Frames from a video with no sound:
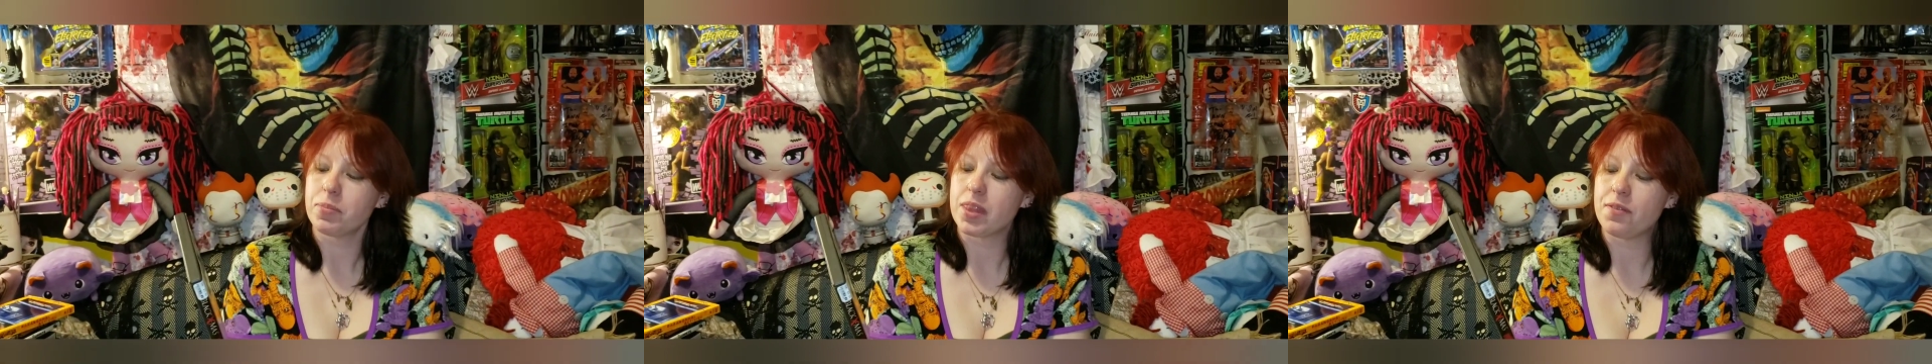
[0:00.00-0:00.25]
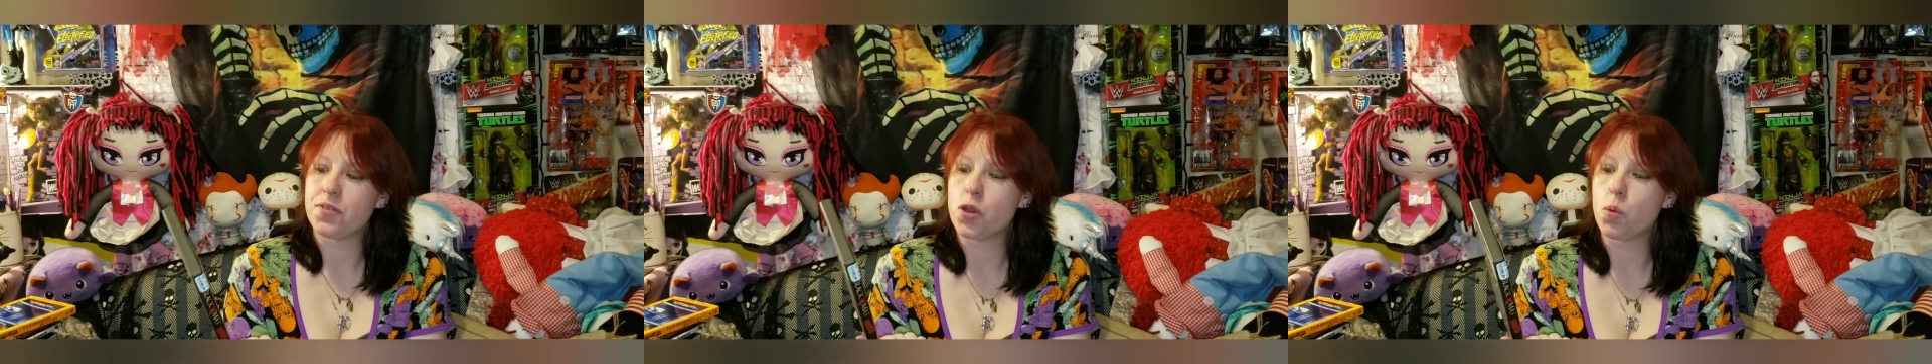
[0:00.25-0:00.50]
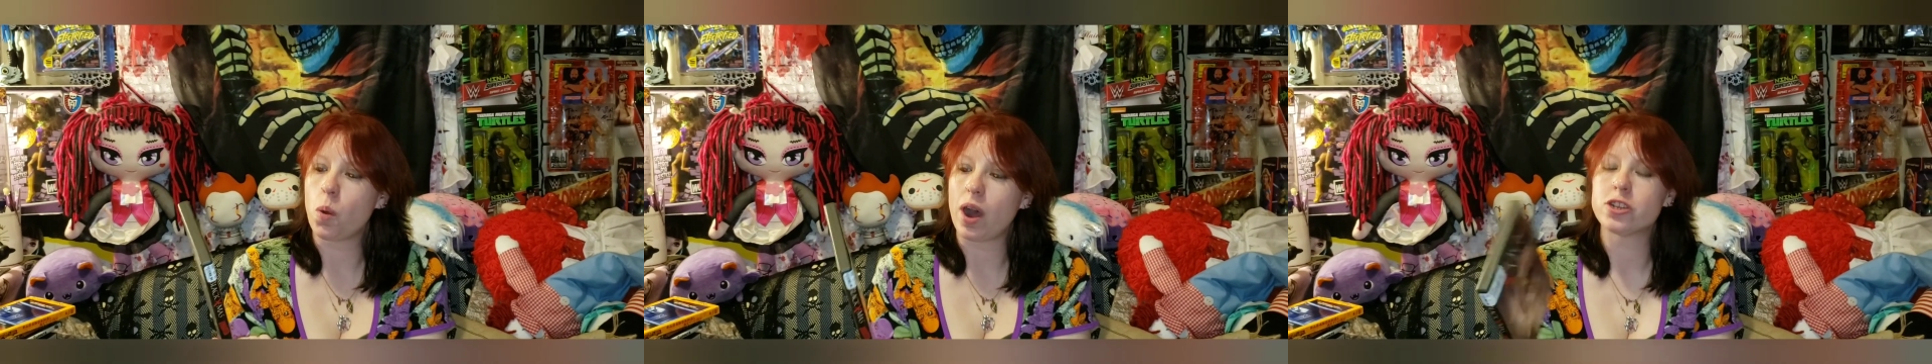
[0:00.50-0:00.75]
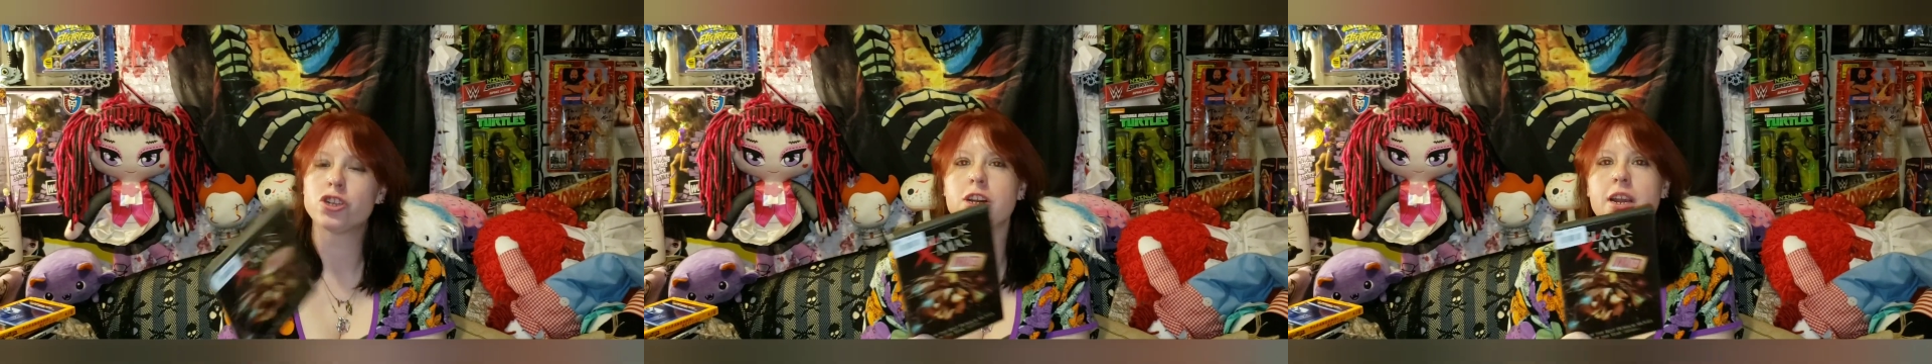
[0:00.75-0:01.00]
If you
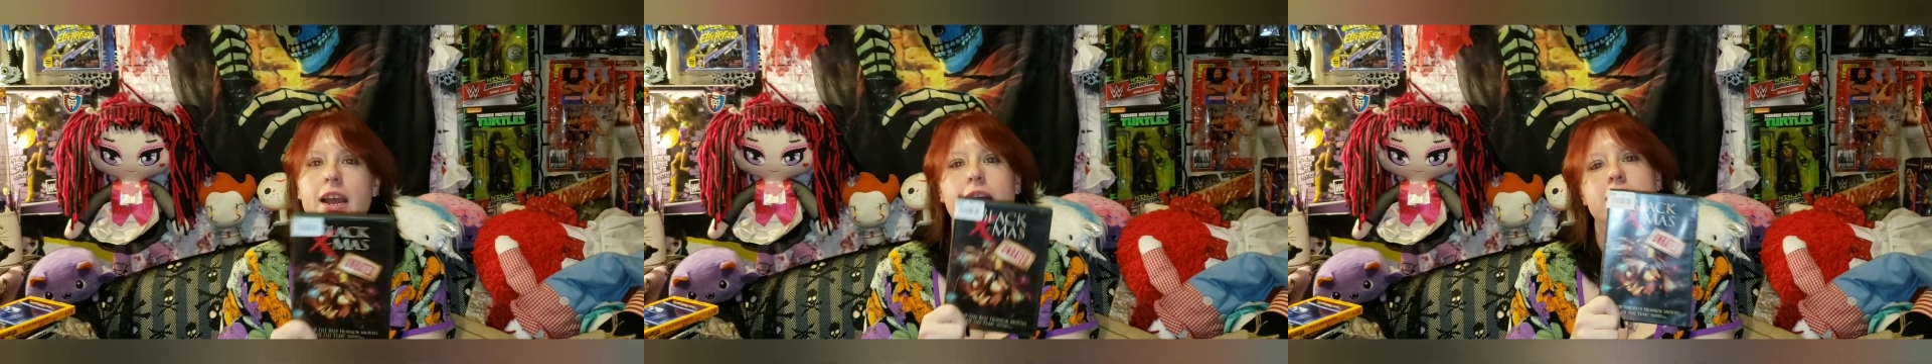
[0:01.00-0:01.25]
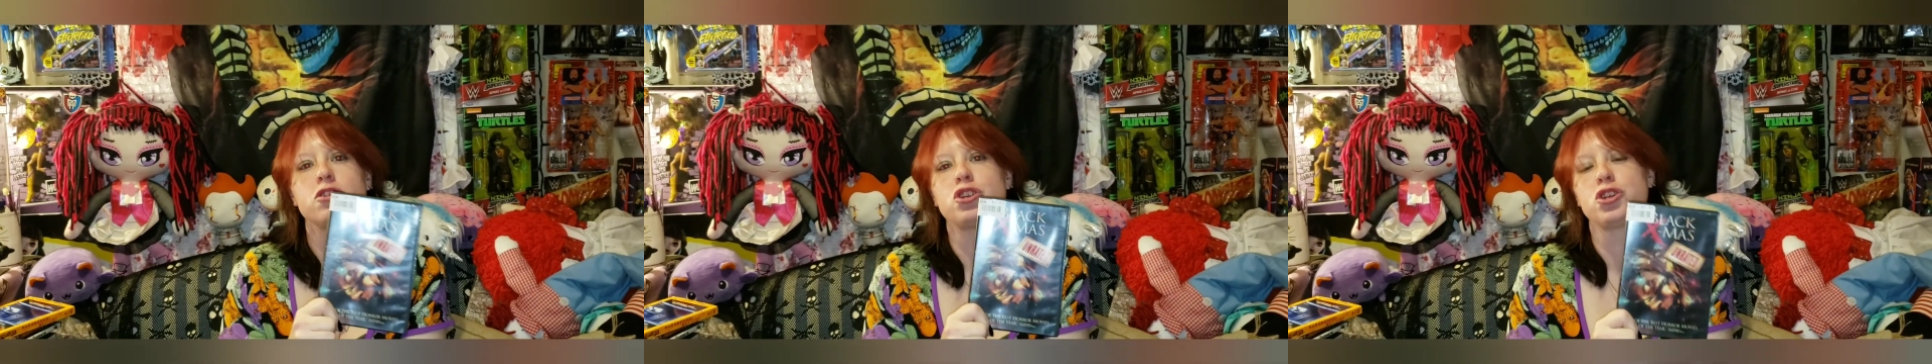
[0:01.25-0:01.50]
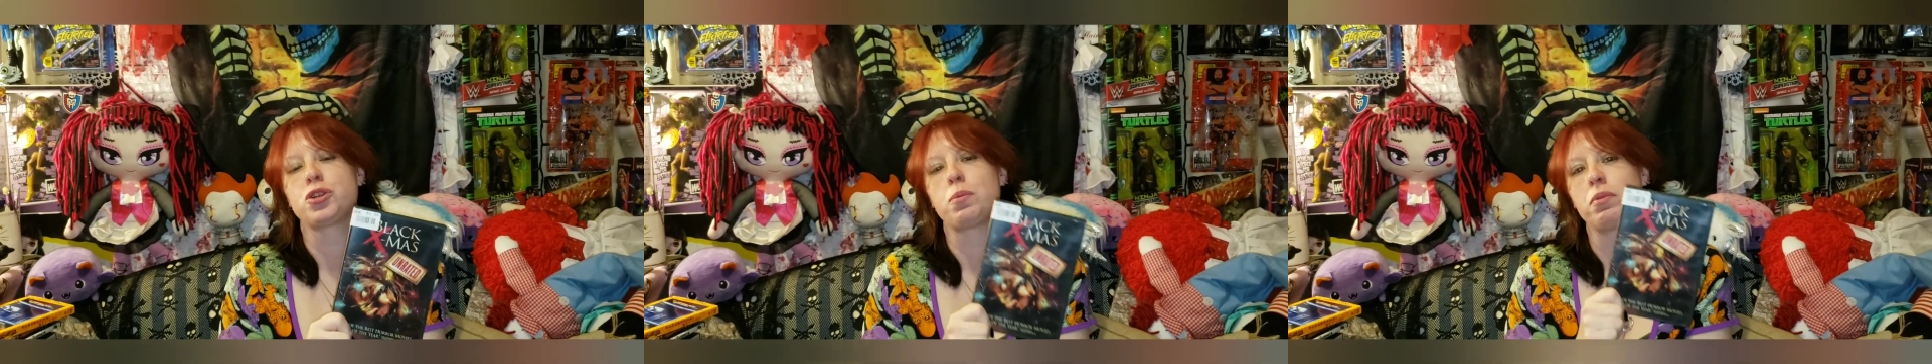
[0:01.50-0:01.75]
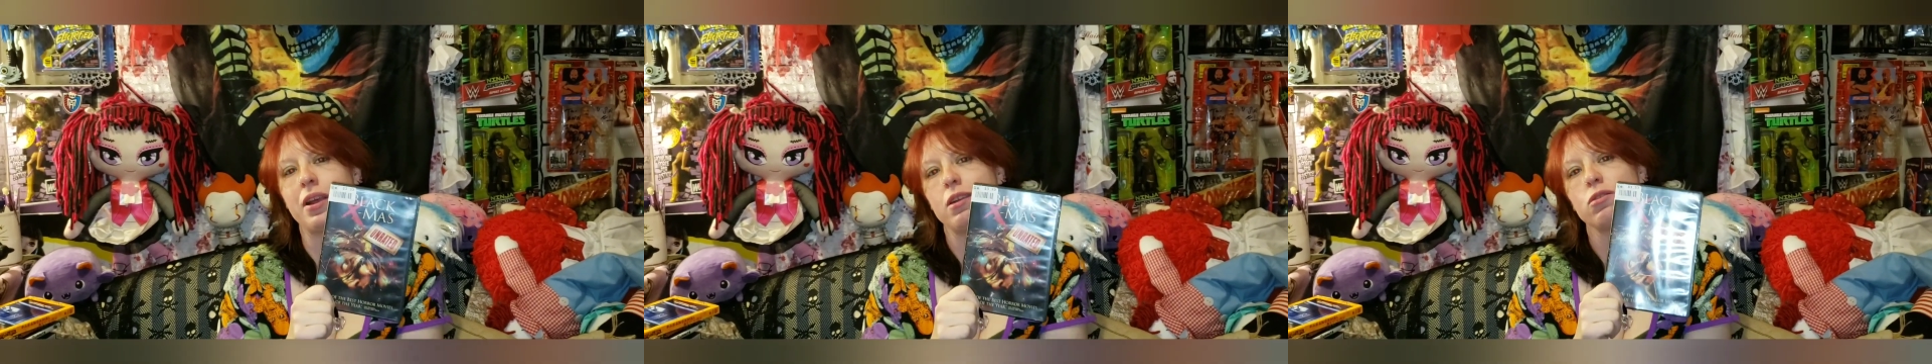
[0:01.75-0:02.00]
watch it as just a
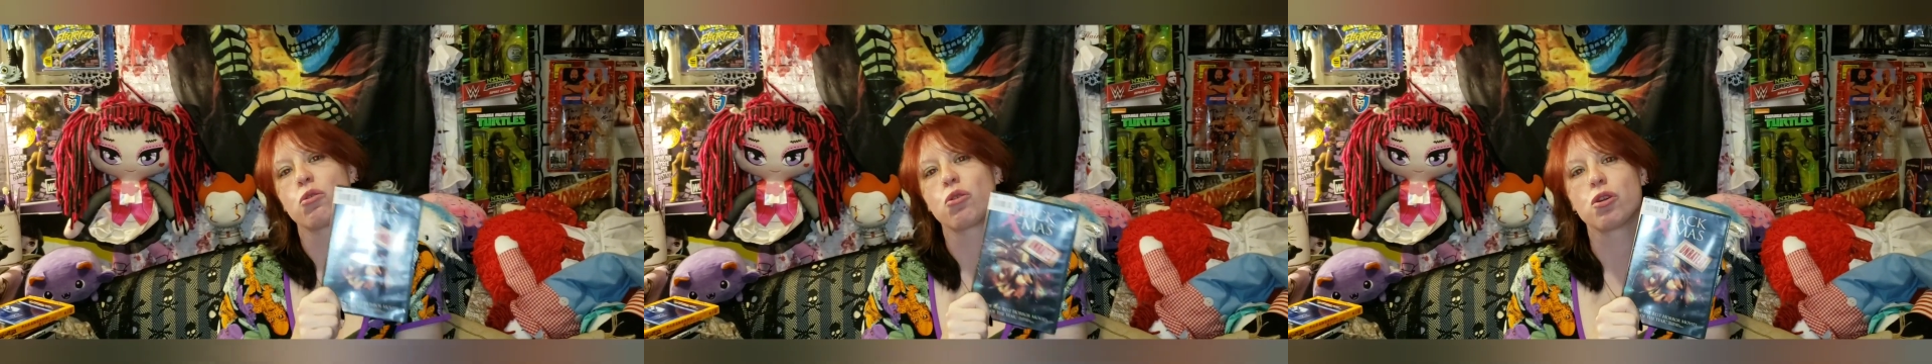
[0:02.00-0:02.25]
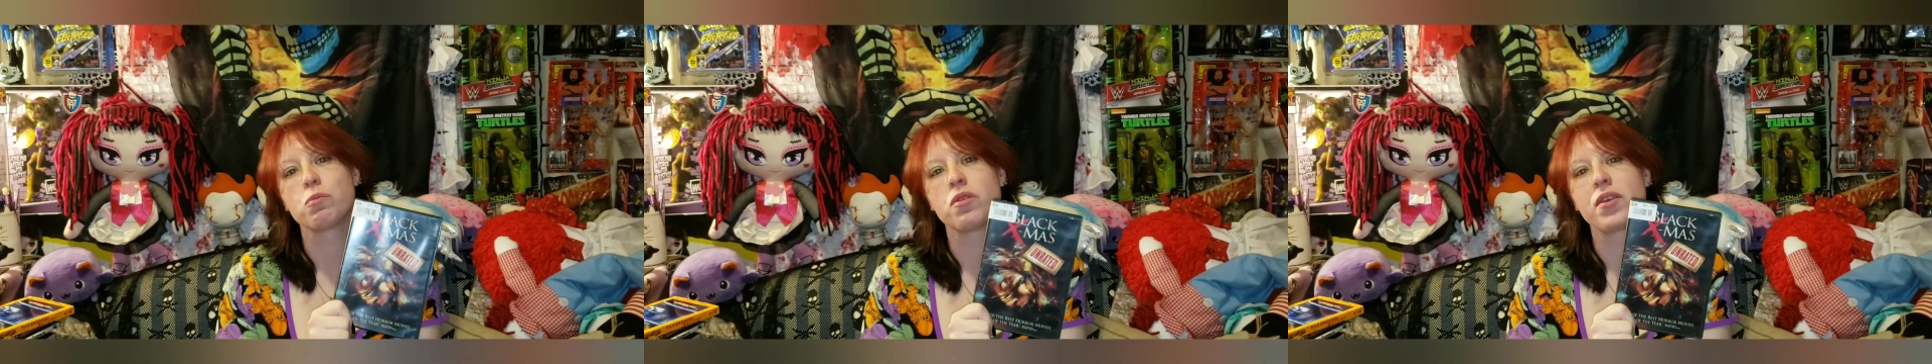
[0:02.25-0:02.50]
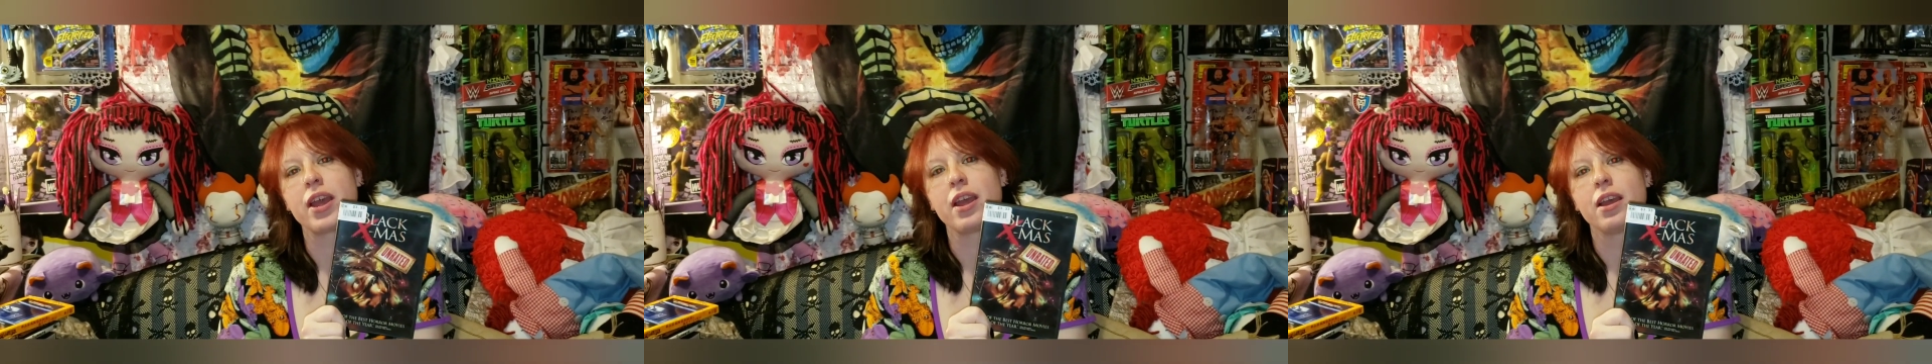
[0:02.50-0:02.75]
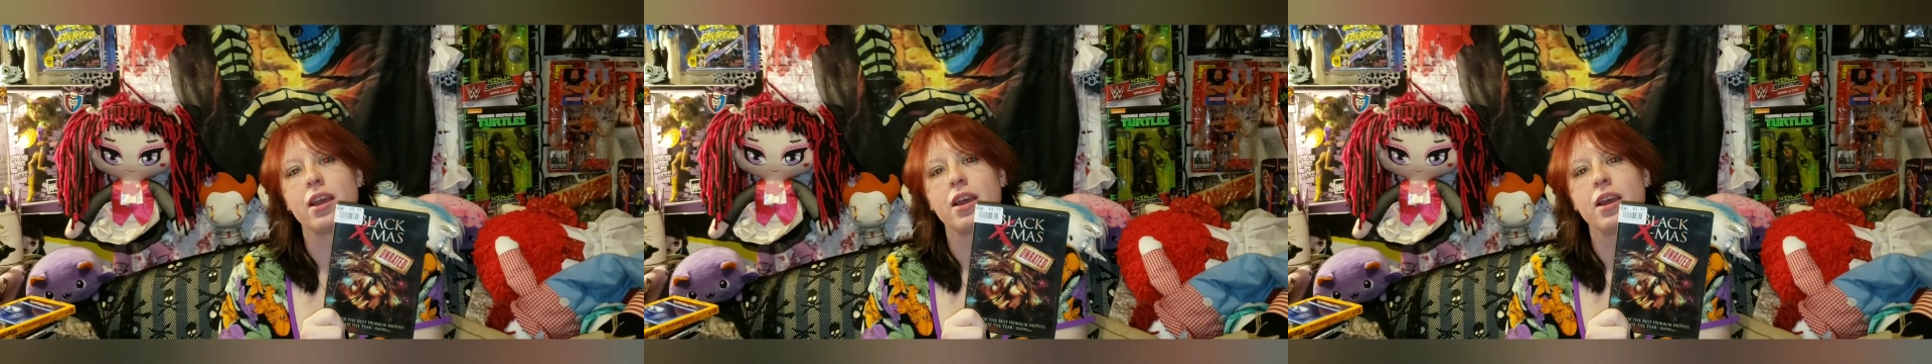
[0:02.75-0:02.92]
plain old horror movie,